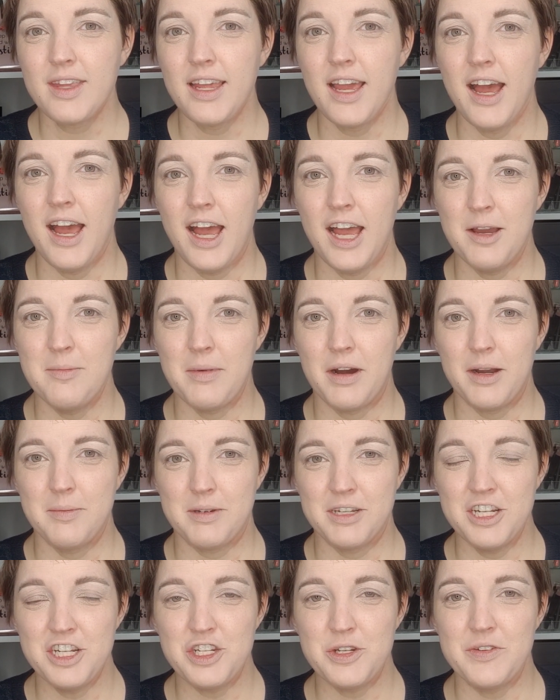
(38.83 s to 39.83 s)
I'm
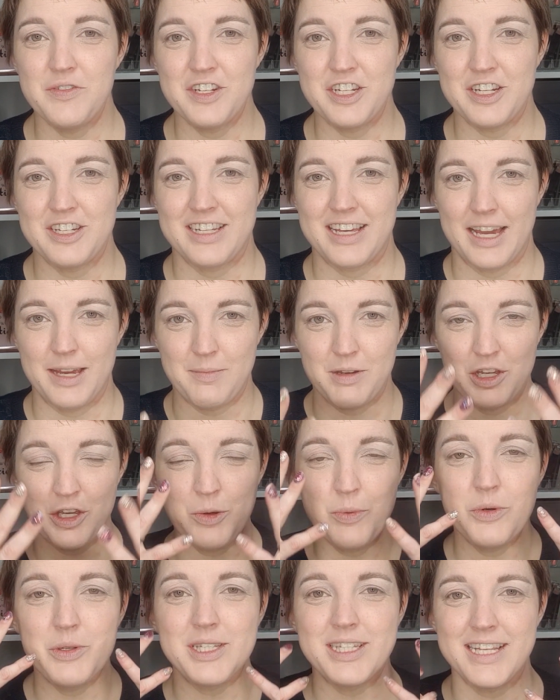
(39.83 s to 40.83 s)
going to do a video today, but you
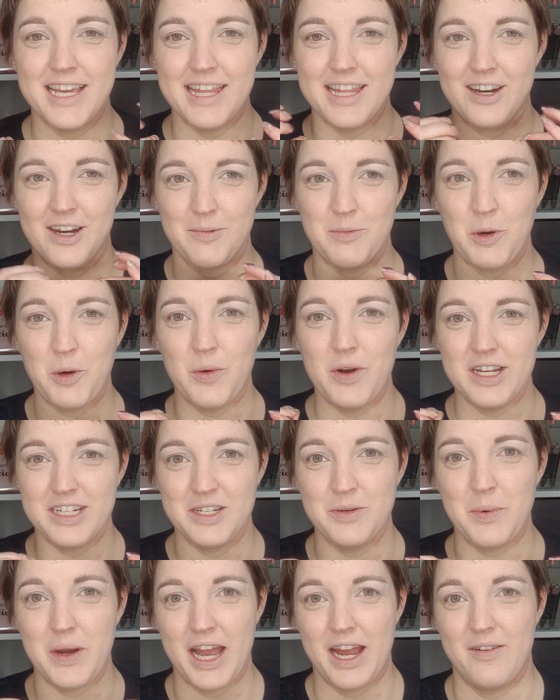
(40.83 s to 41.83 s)
will see that I'm
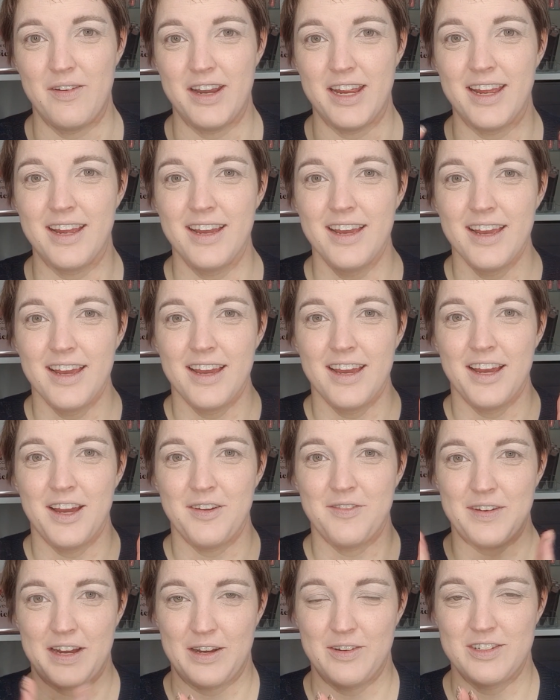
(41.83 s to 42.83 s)
already wearing
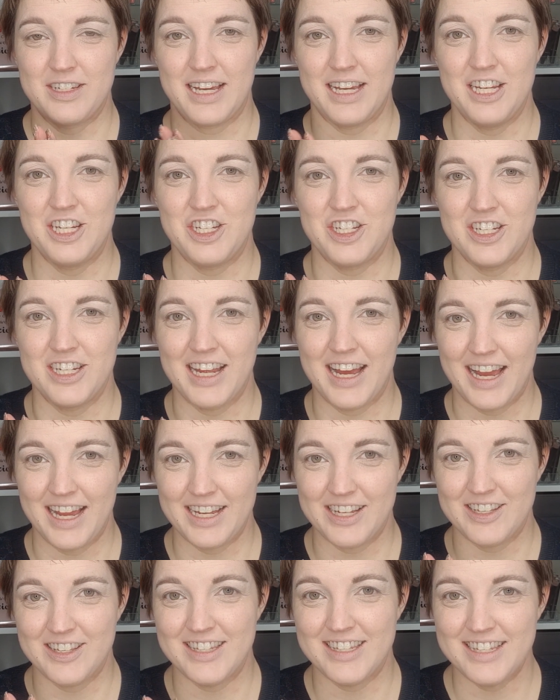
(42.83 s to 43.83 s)
foundation
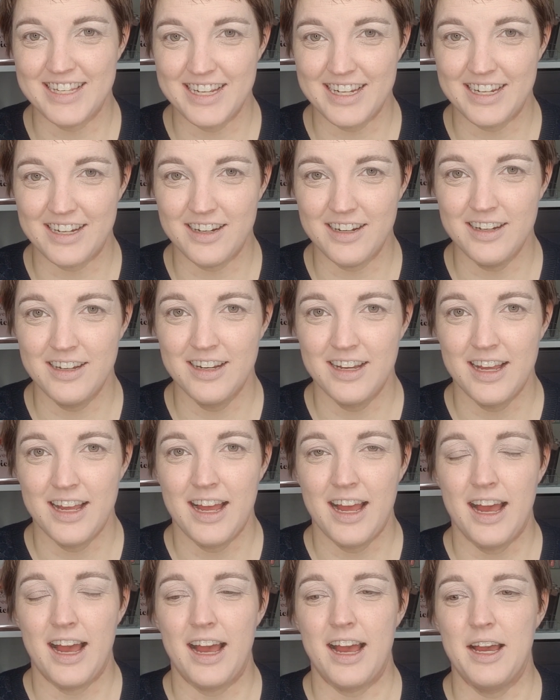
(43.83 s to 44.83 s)
and concealer.
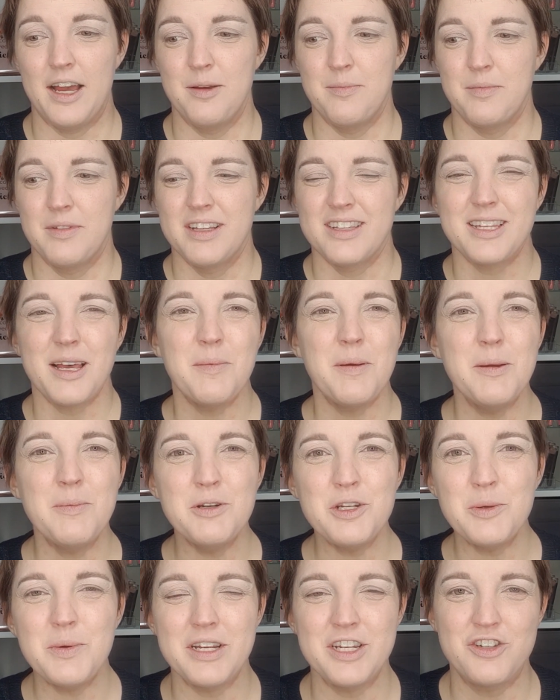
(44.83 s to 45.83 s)
Some
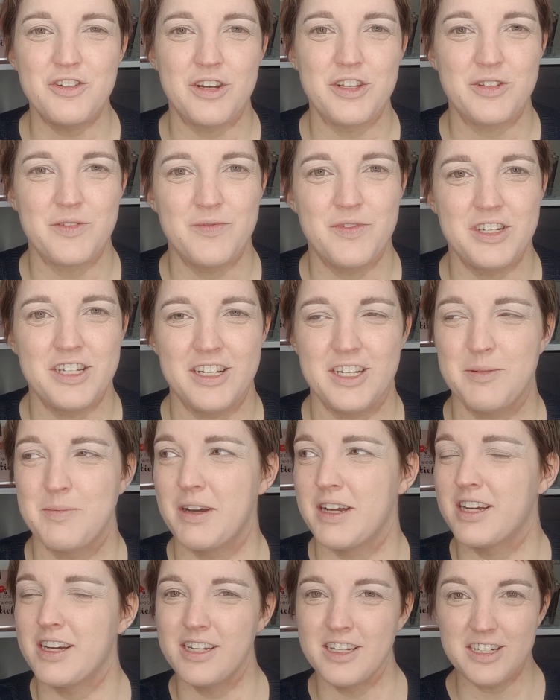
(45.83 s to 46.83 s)
people do intros on videos, but
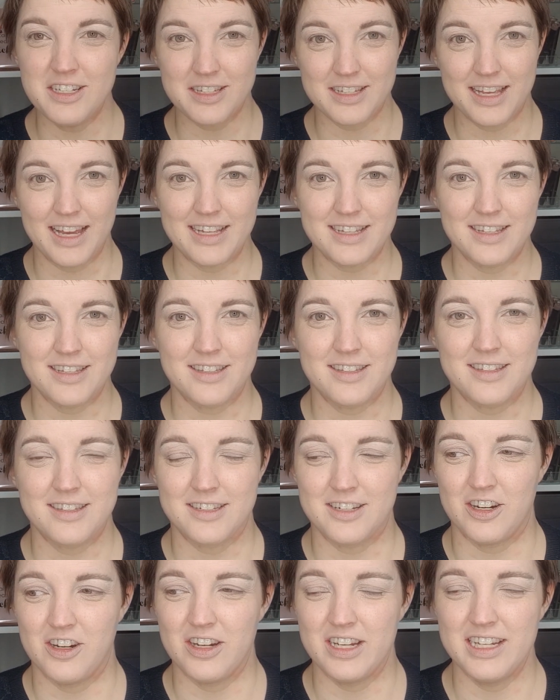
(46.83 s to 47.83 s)
I kind of just get
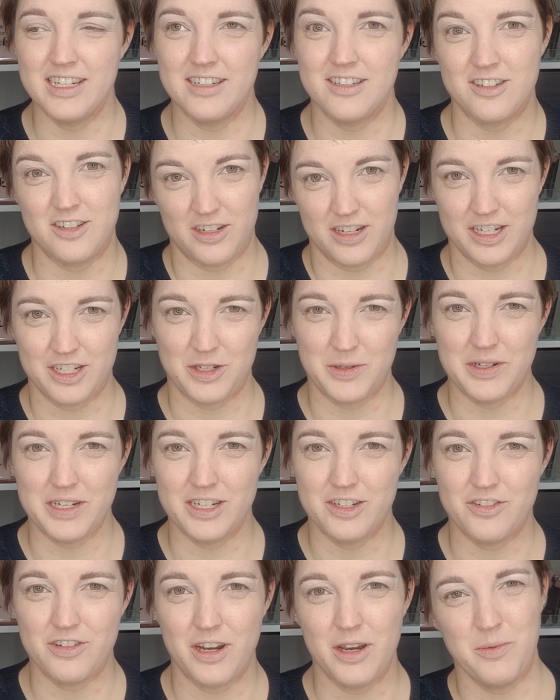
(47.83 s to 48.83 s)
started. Should I do an
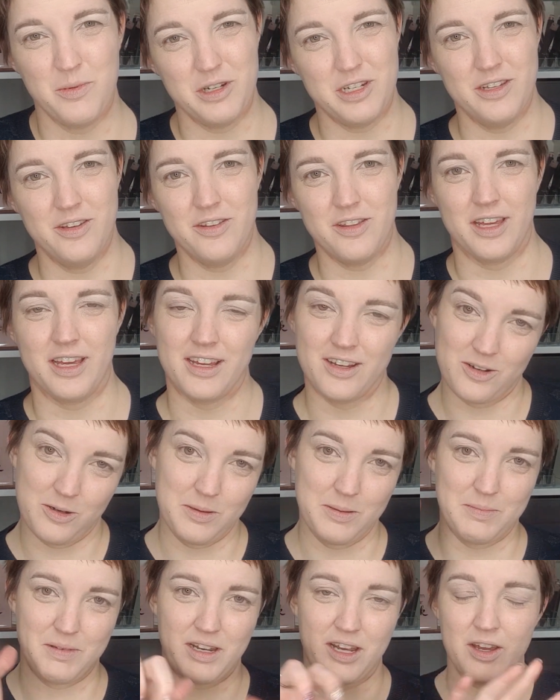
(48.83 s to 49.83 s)
intro? What do you think?
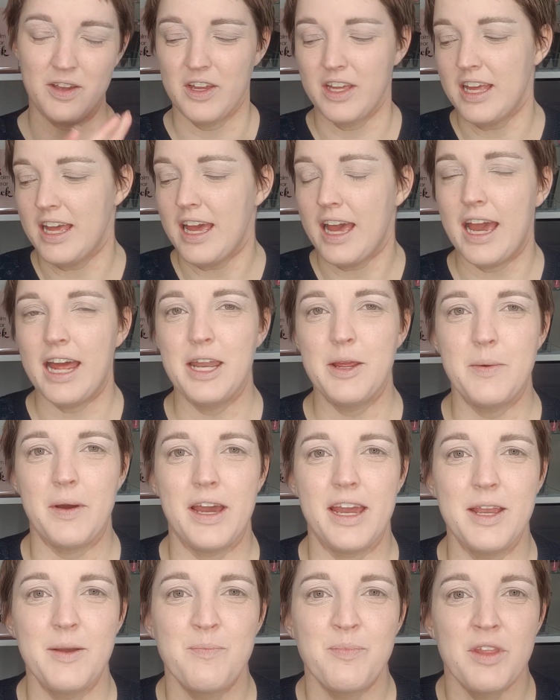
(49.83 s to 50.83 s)
Comment below.
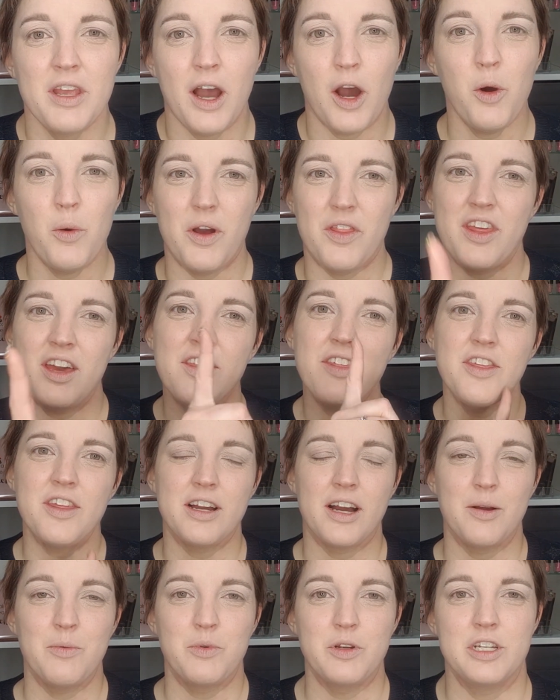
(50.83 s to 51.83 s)
Anyway, oh, and the other
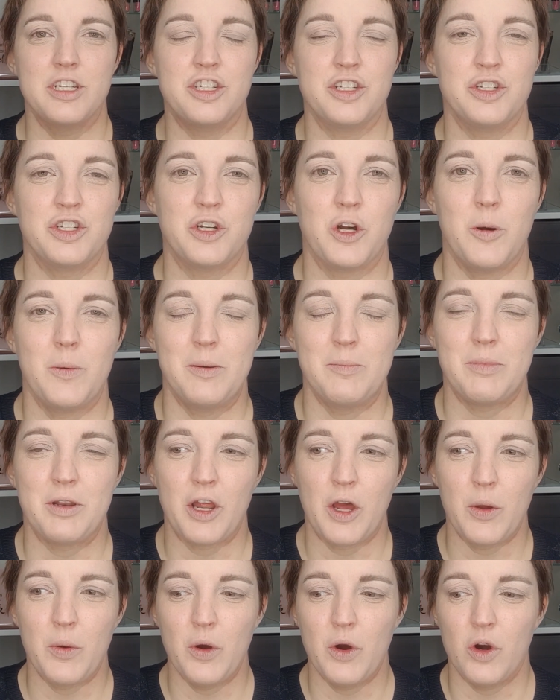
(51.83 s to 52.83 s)
thing I wanted you to comment
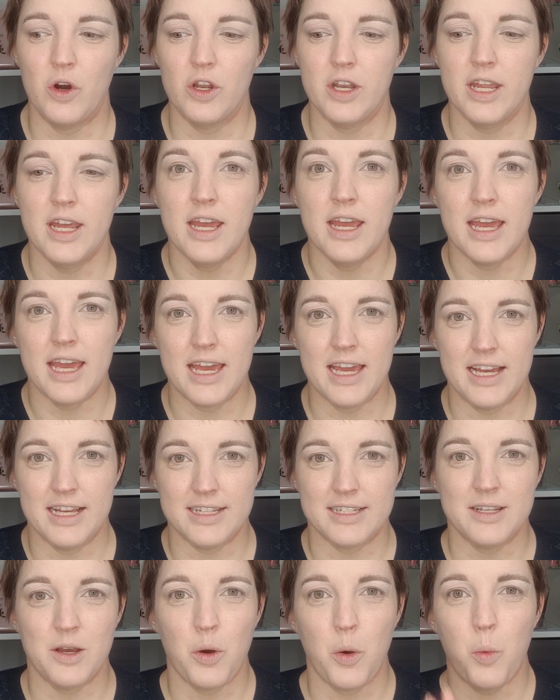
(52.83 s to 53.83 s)
below on
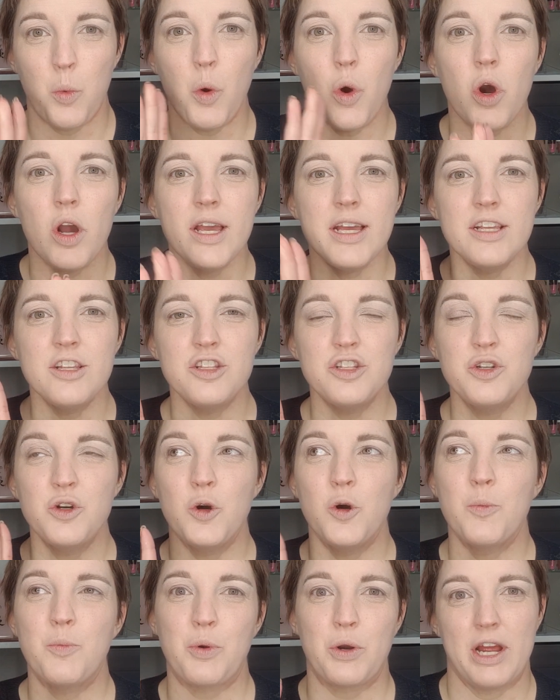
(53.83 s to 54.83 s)
is, what is
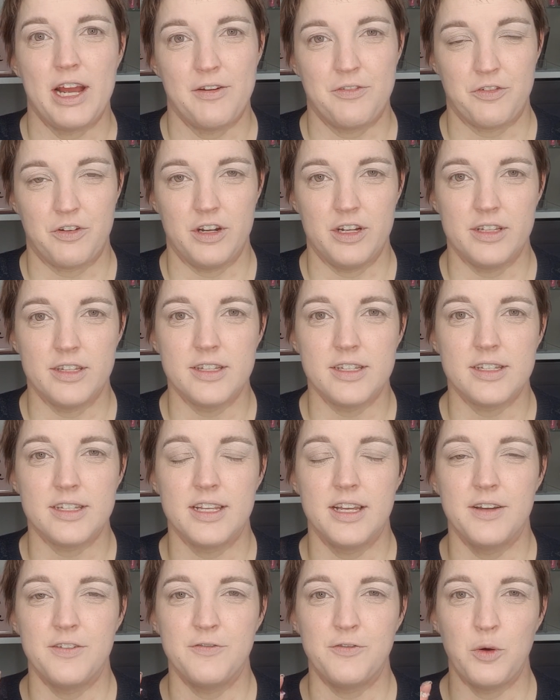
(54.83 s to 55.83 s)
your preference
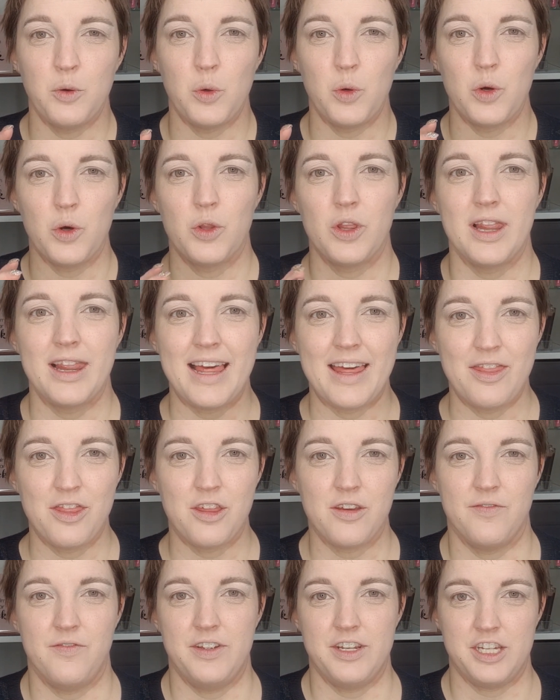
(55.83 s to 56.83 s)
for length
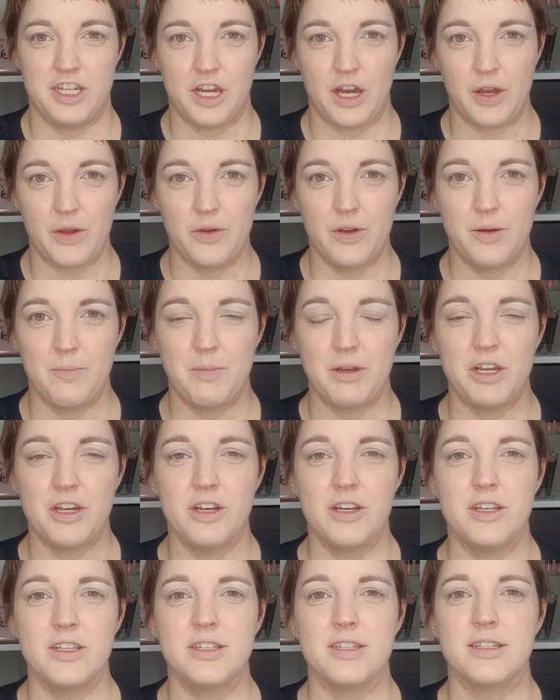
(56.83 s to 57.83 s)
of video?
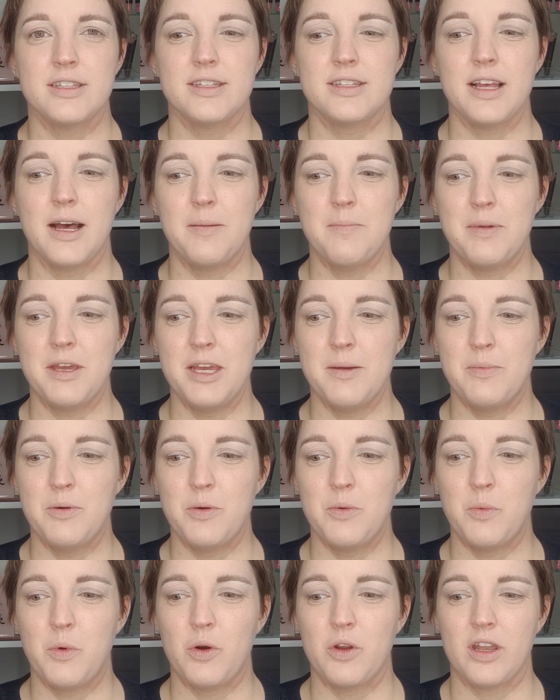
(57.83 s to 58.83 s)
Because some
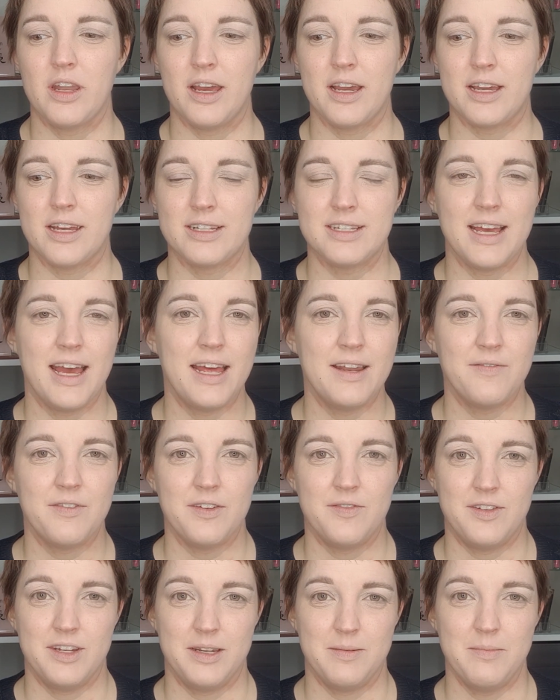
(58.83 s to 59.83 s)
people want like a
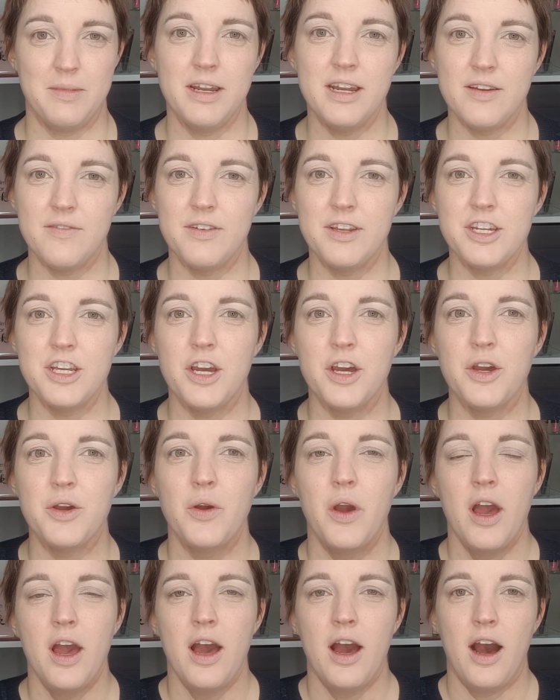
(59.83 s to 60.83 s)
10-15 minute video,
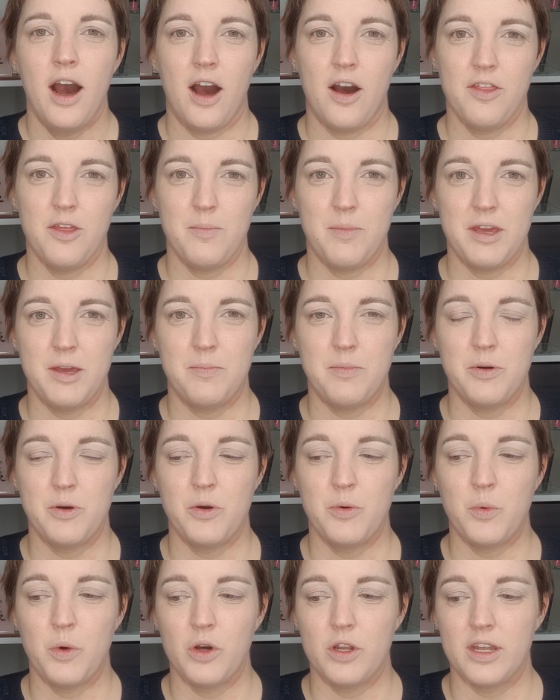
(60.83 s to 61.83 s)
other
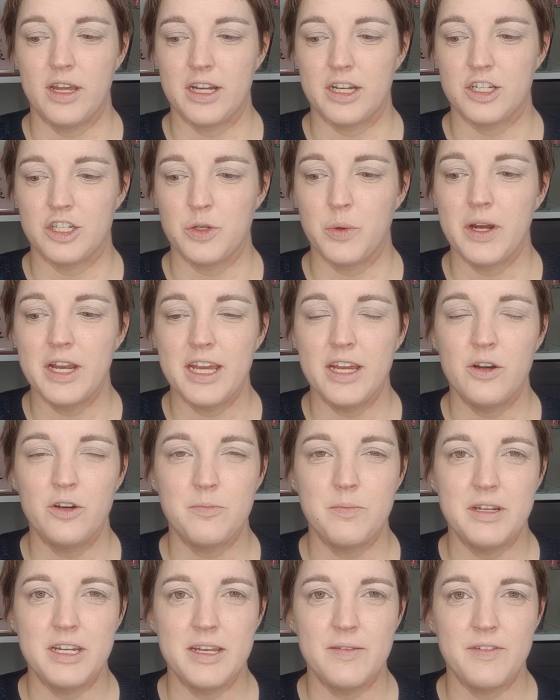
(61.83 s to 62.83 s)
people want like a 20
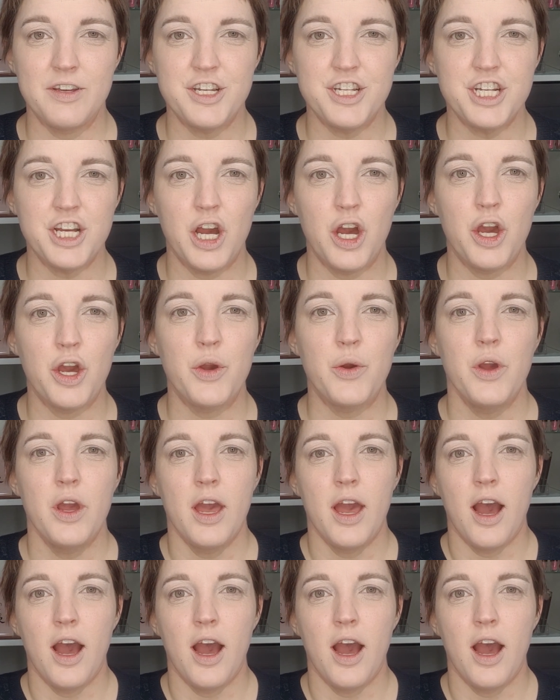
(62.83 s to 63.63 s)
odd minute video.